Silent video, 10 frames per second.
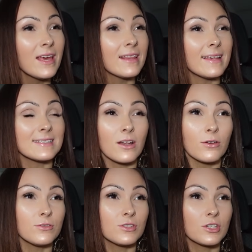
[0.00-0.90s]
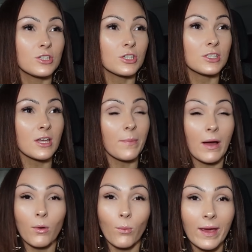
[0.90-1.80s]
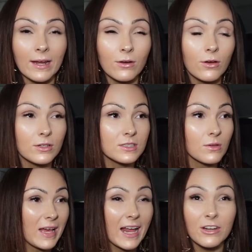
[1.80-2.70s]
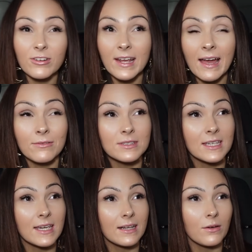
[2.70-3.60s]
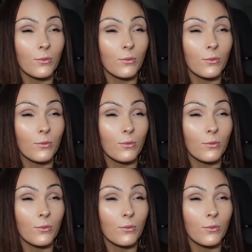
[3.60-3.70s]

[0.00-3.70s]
there's loads just about weight loss calorie counting